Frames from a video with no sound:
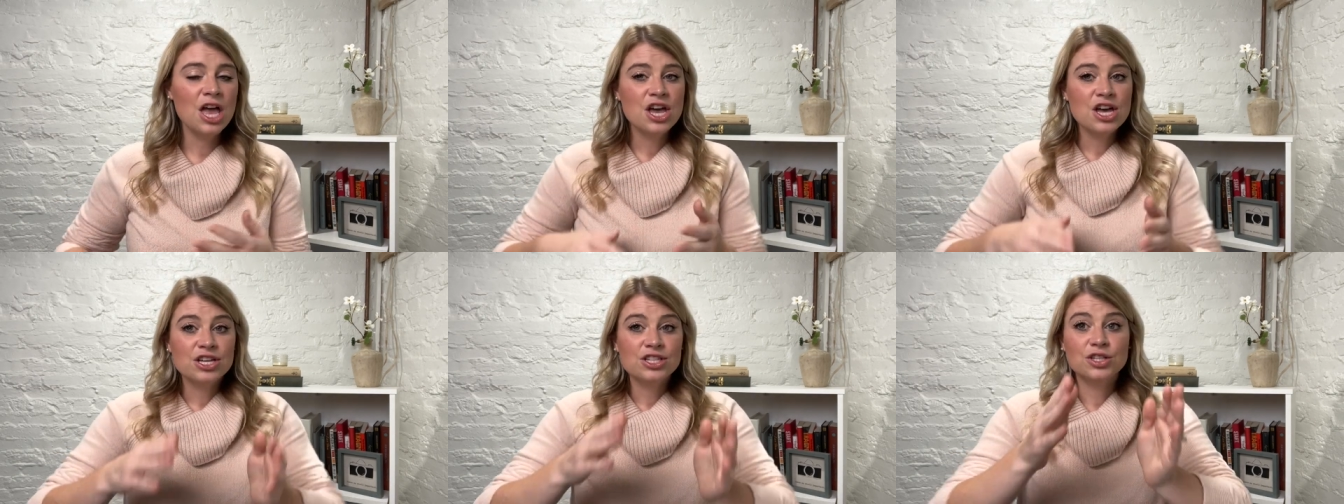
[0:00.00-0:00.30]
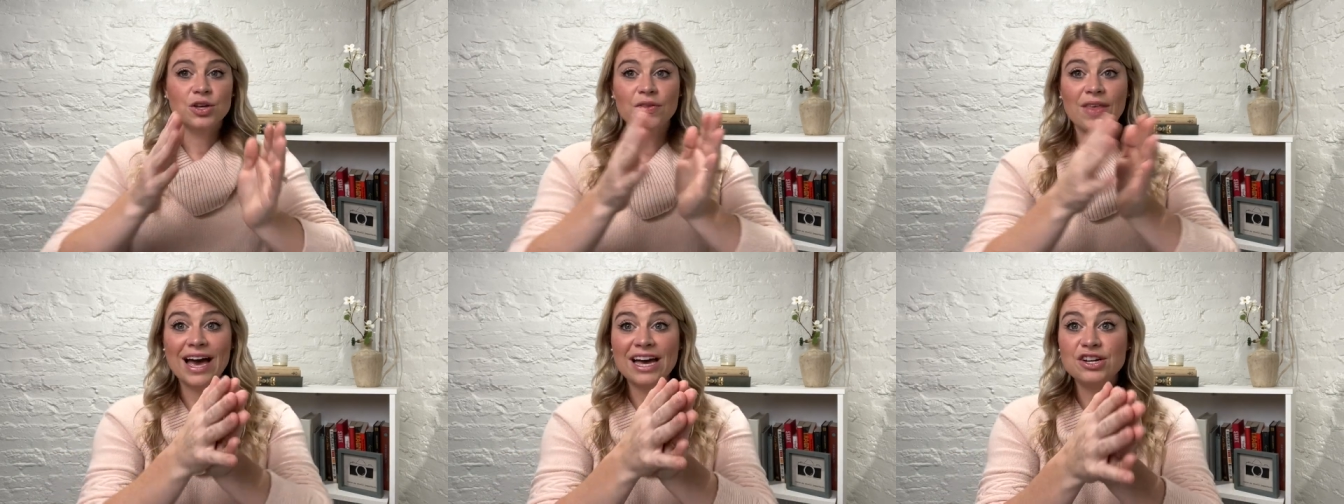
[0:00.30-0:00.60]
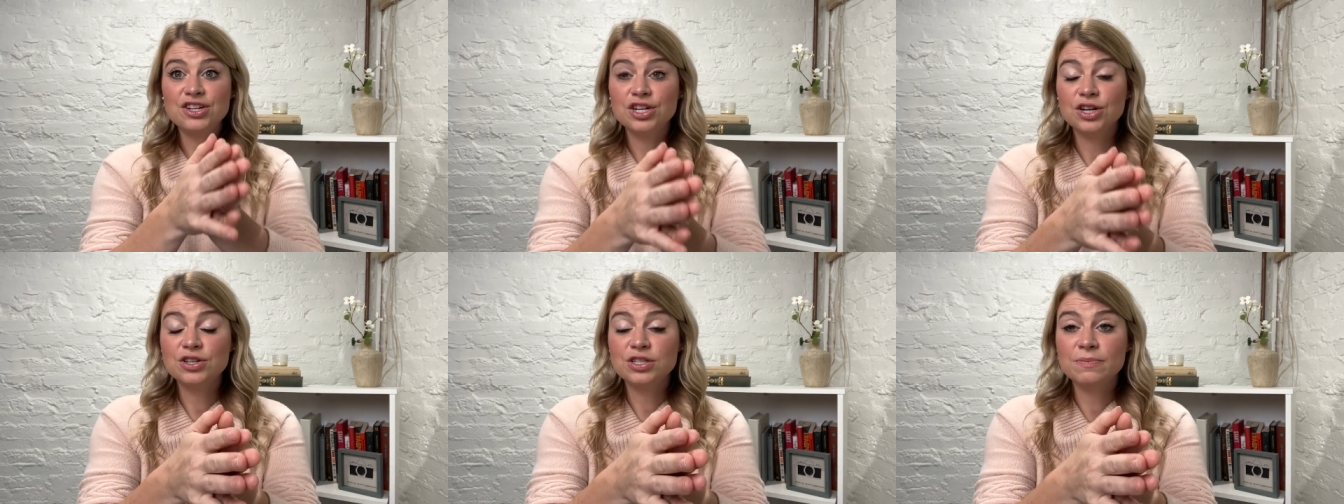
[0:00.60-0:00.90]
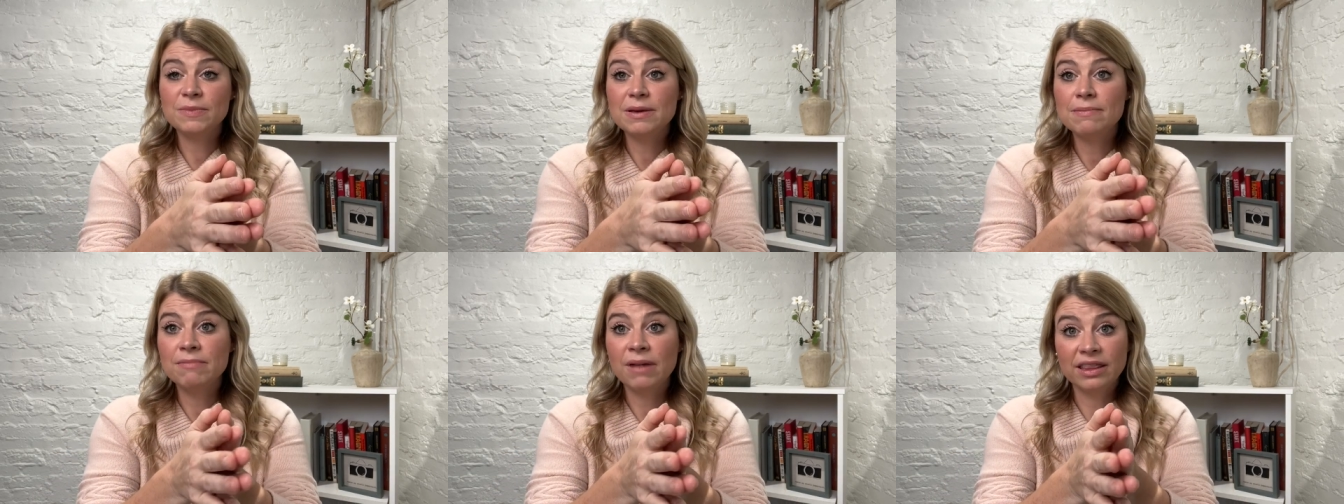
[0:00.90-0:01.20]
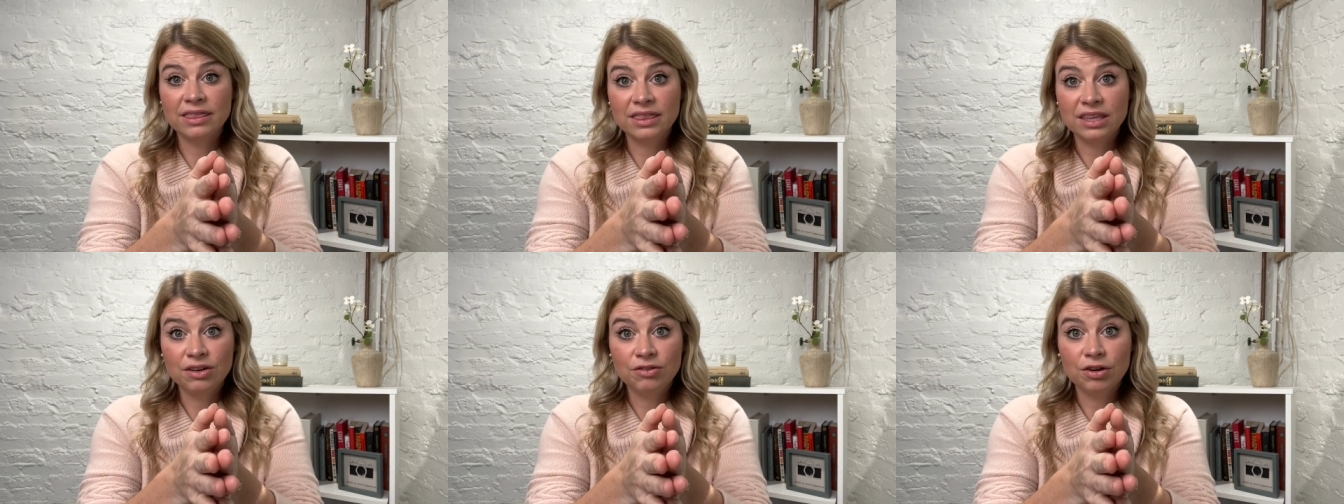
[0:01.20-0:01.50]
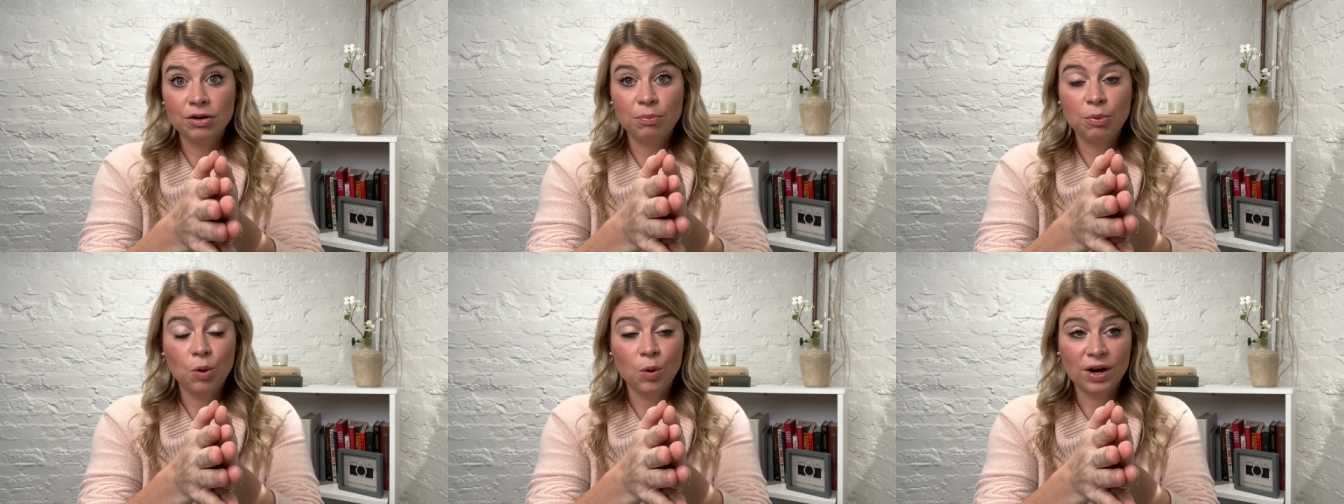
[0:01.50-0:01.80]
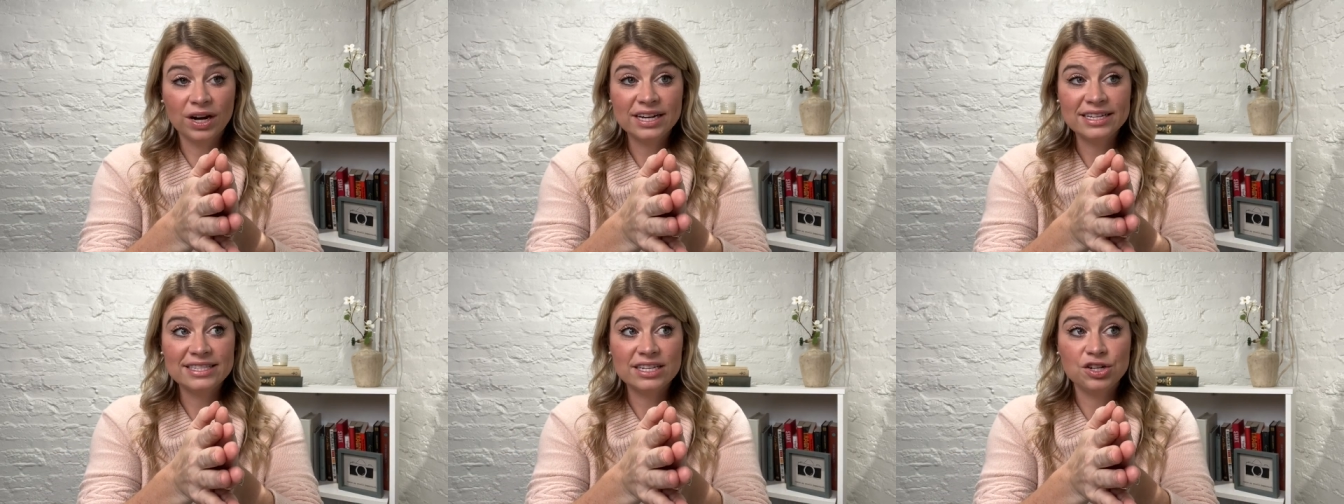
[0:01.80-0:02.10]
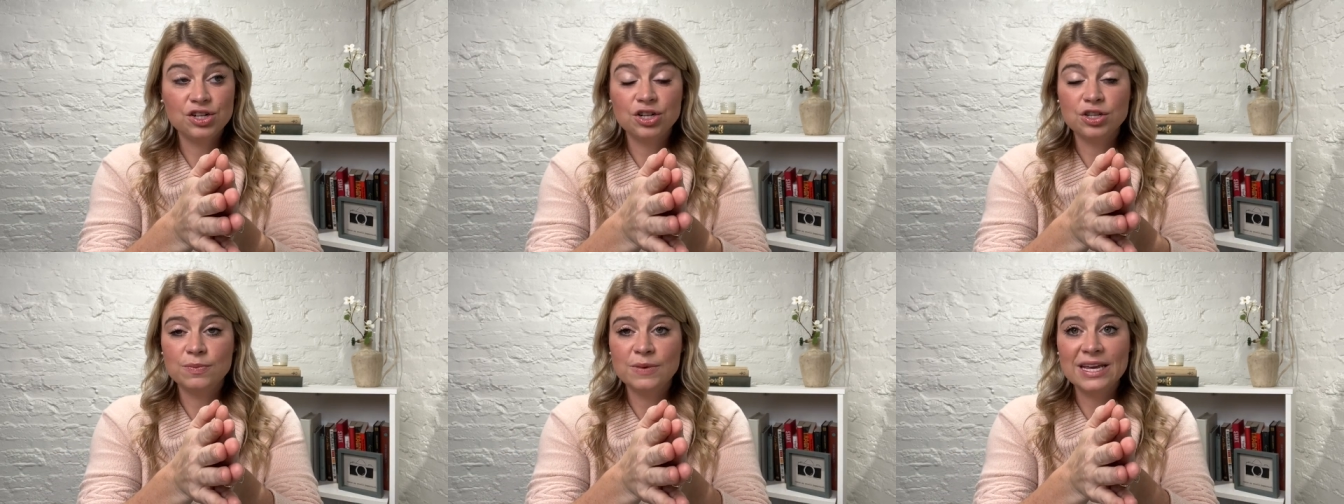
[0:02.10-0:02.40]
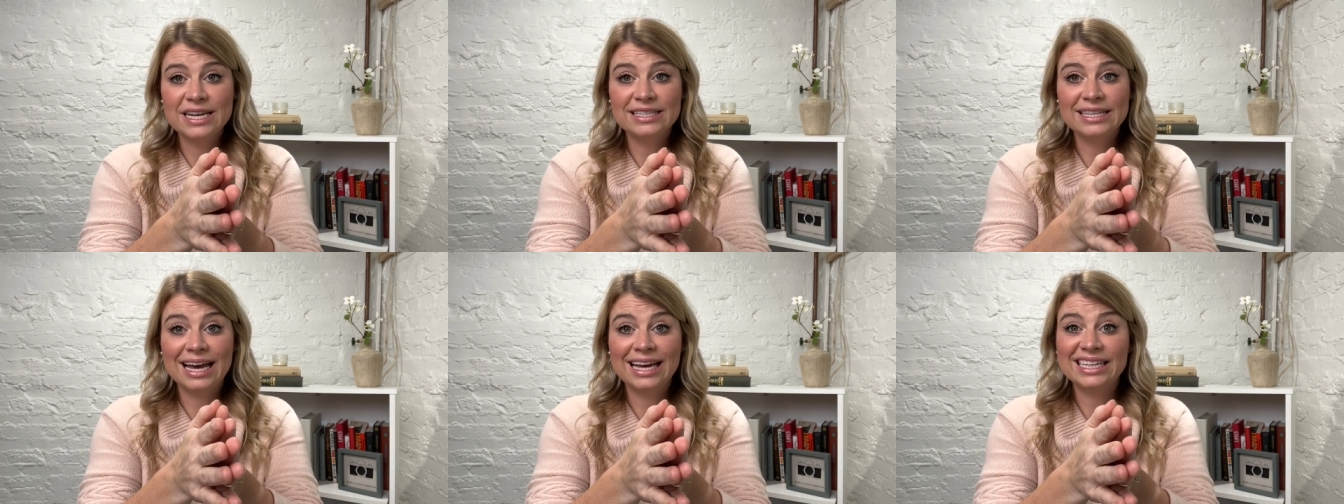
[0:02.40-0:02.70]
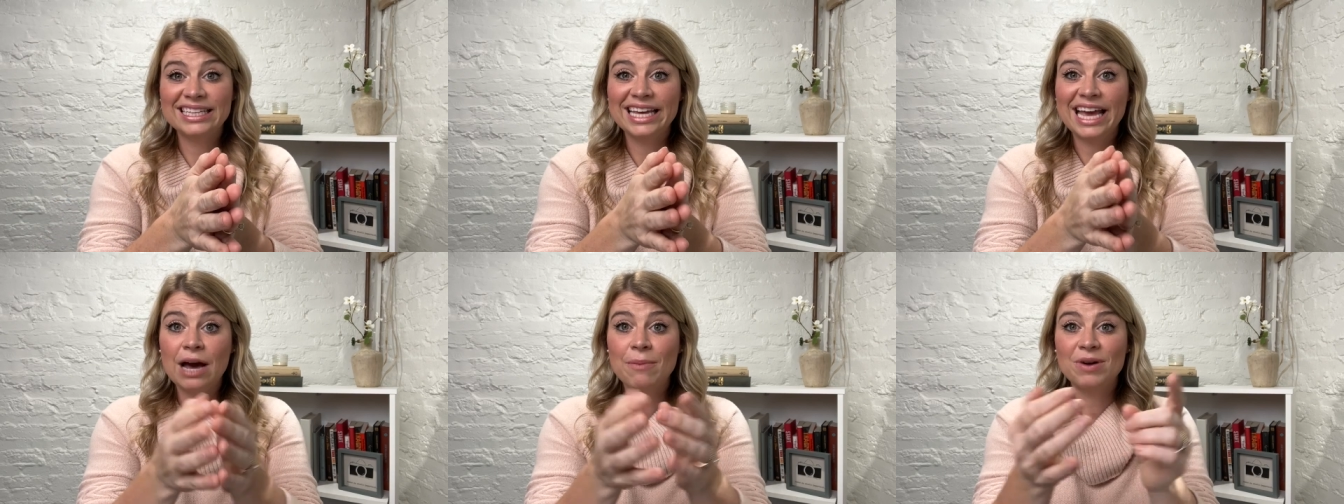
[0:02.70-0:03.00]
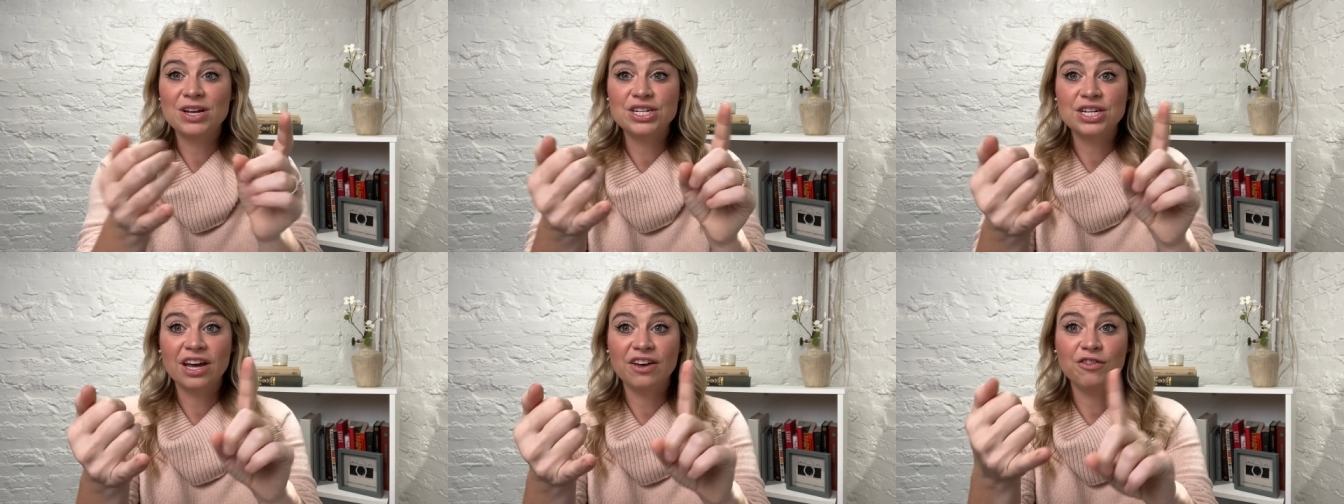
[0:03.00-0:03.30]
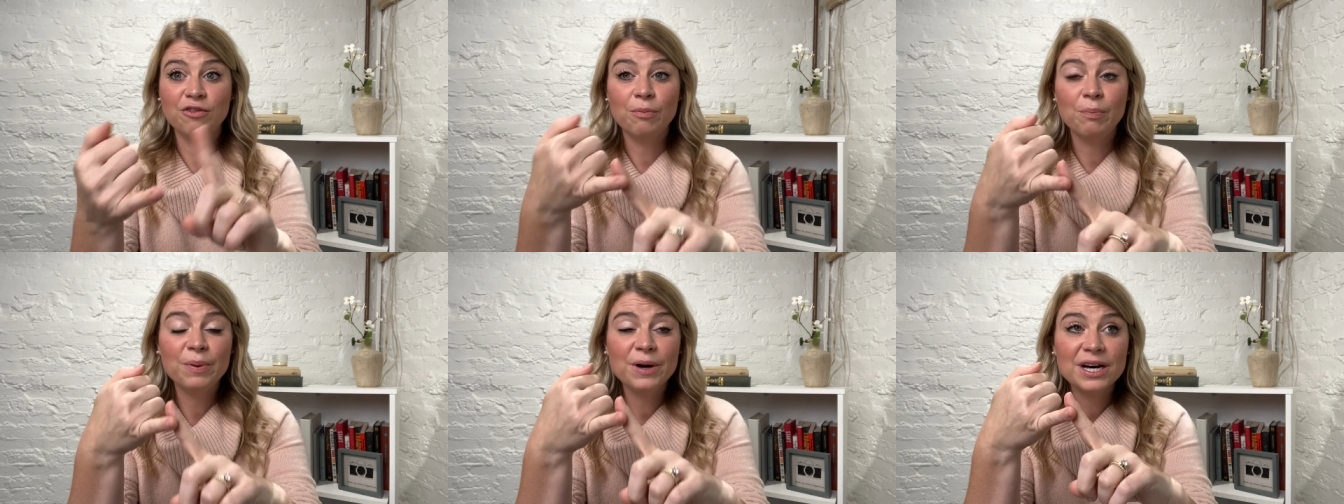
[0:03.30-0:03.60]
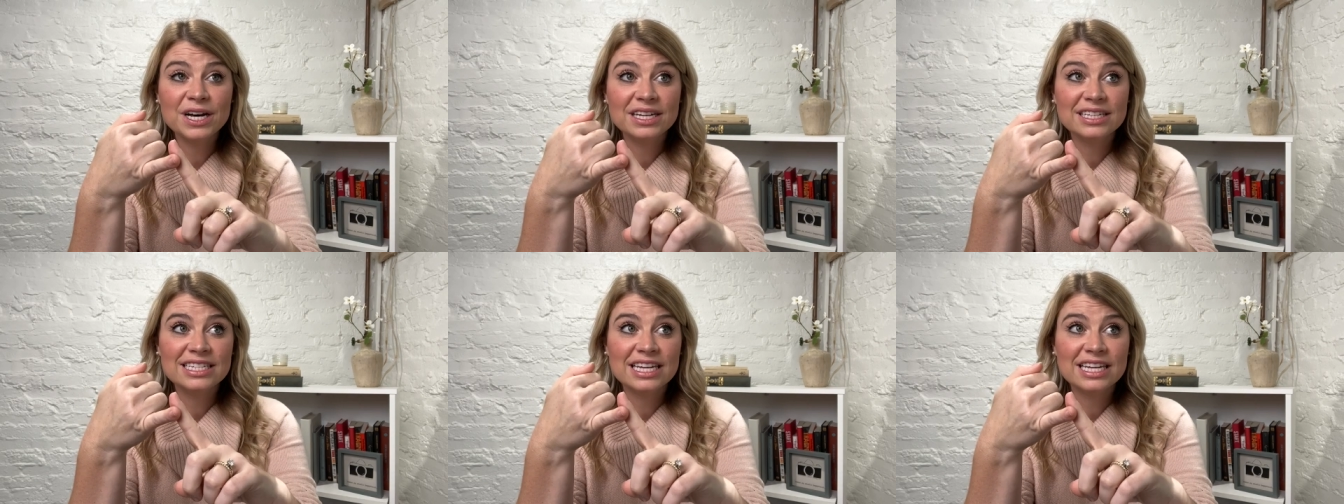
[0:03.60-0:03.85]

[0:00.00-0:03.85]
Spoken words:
So that shows me monthly reports. It shows me exactly how much I've booked.